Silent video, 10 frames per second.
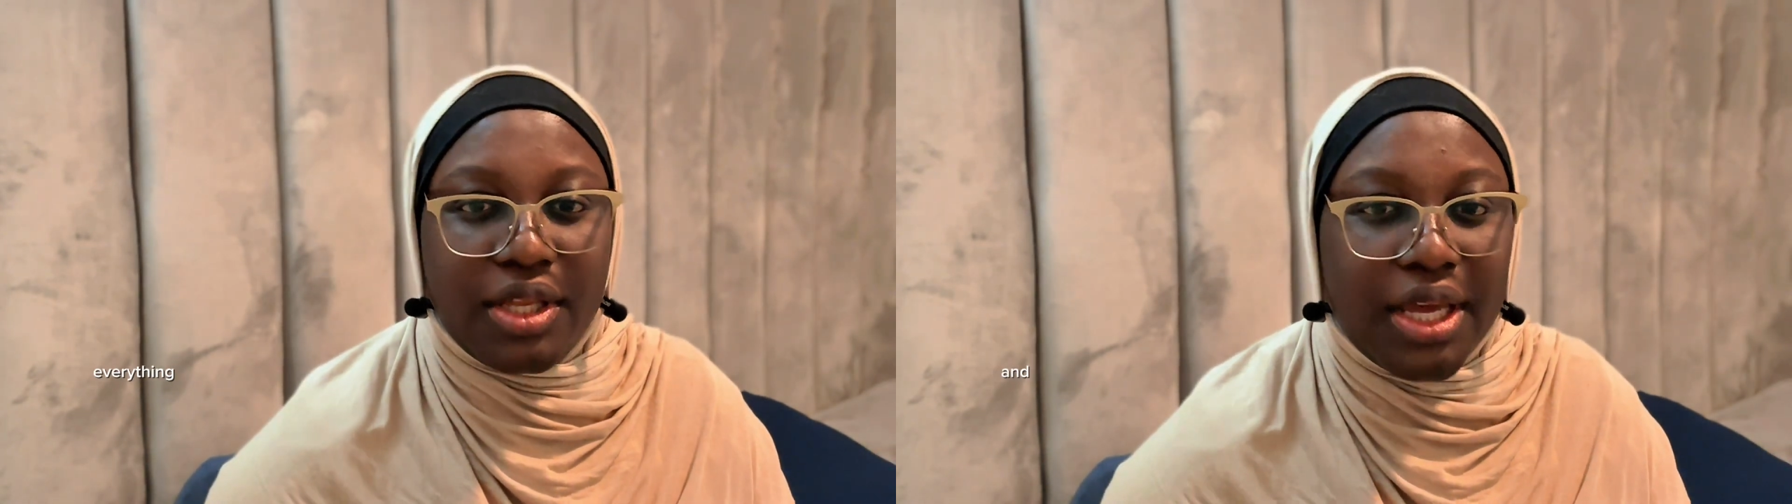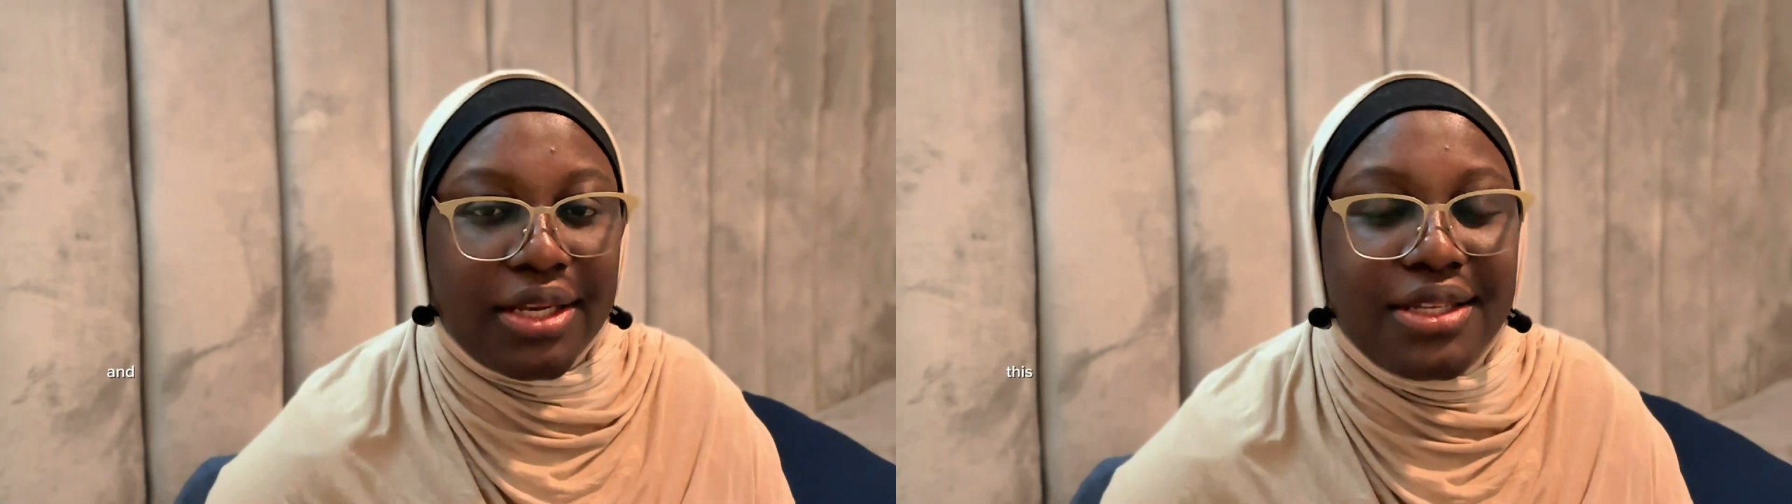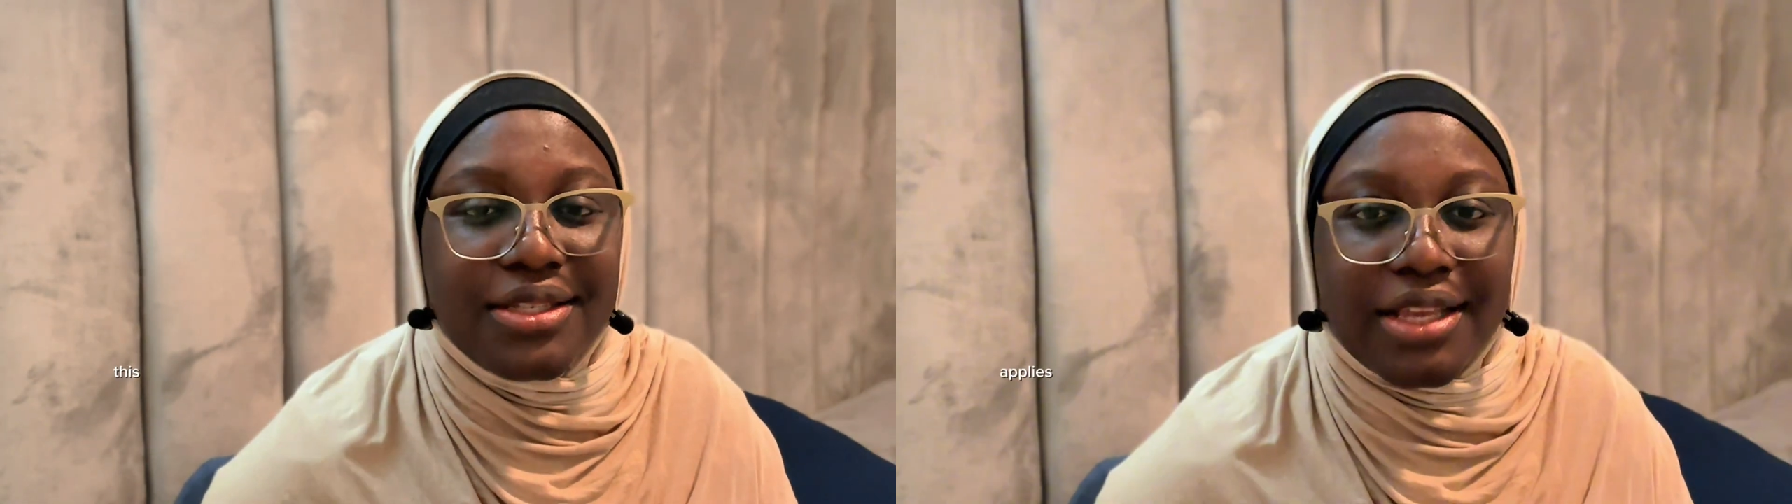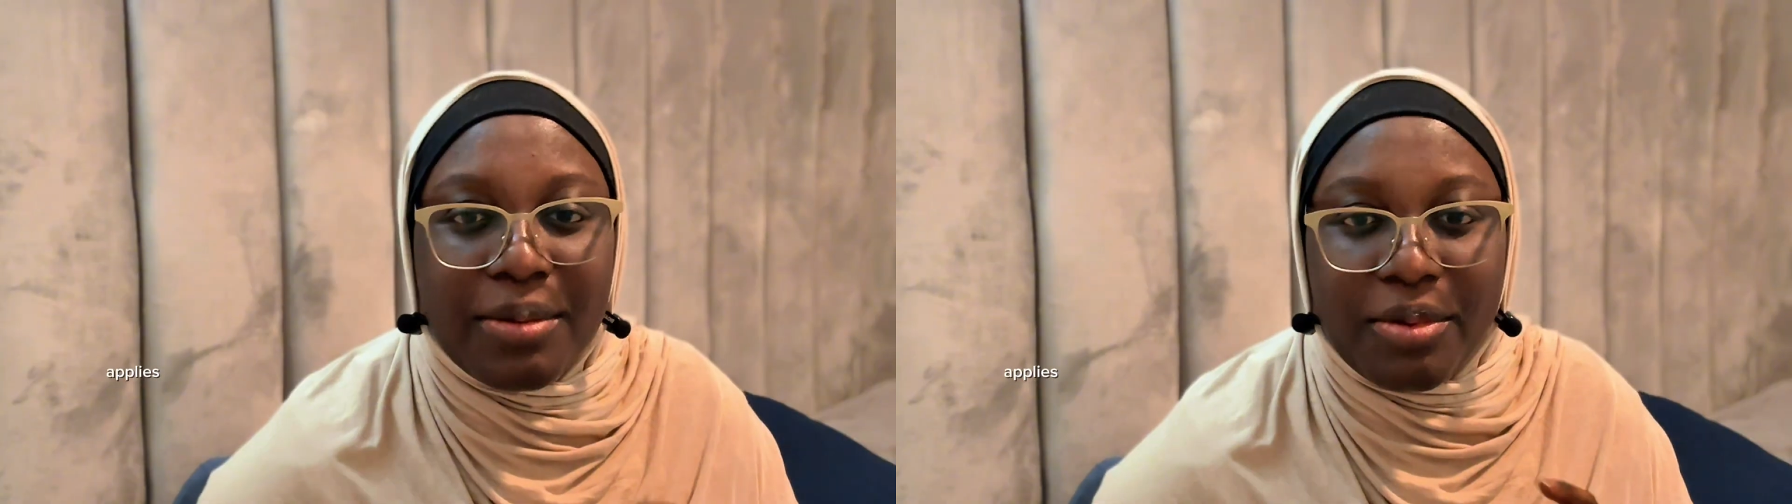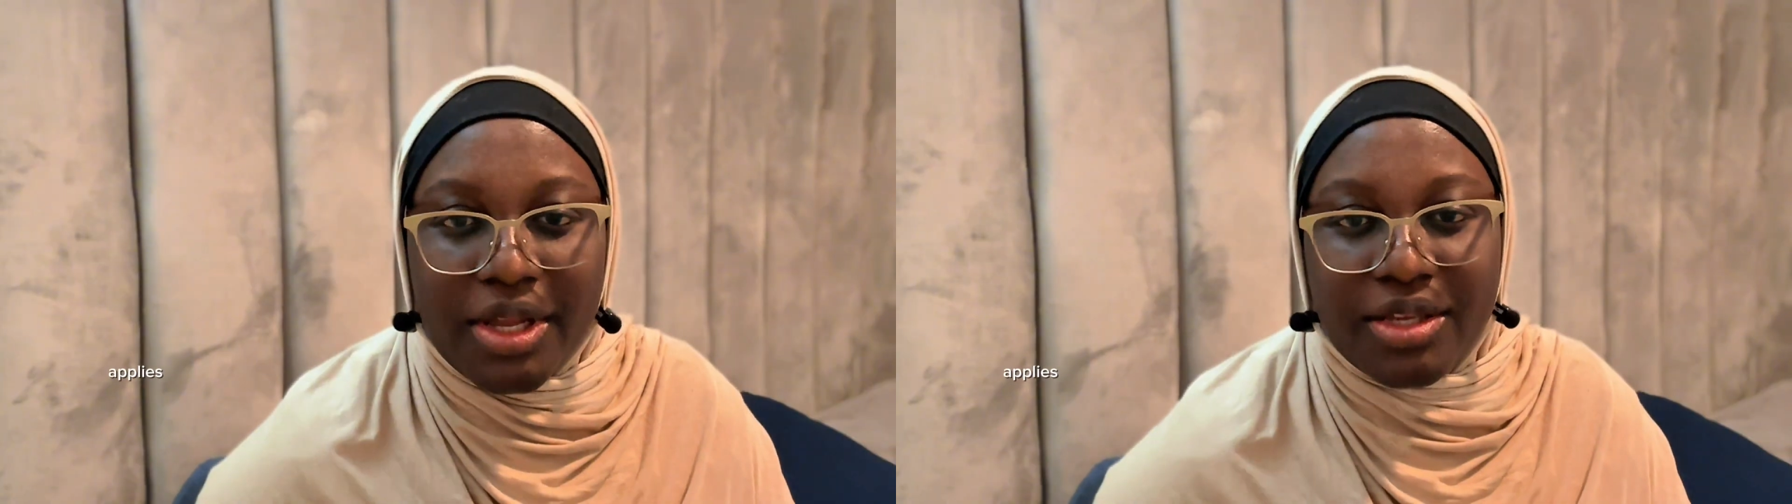And this
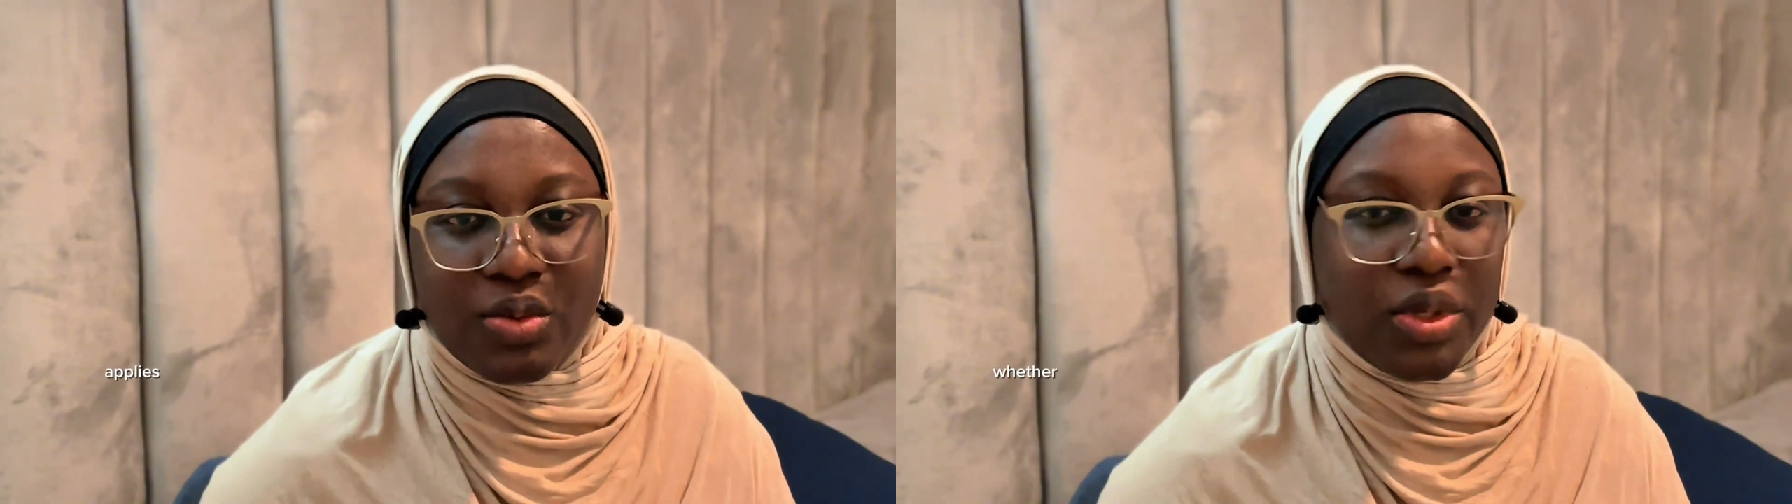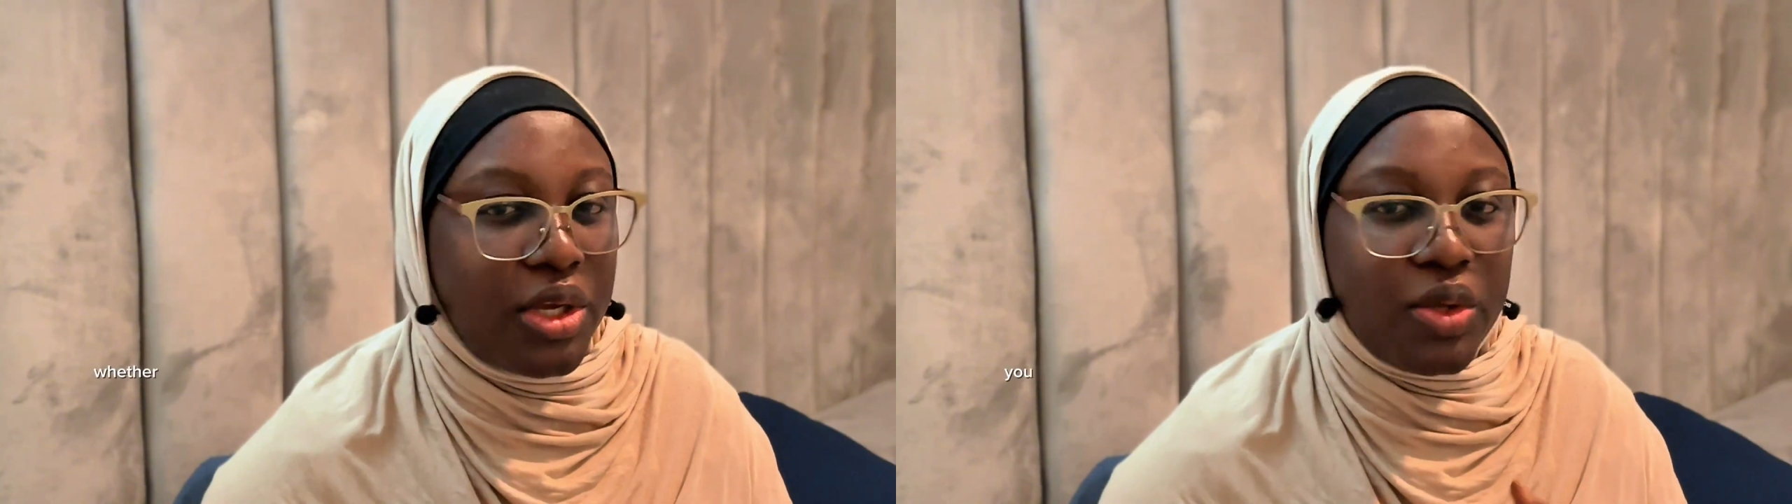applies whether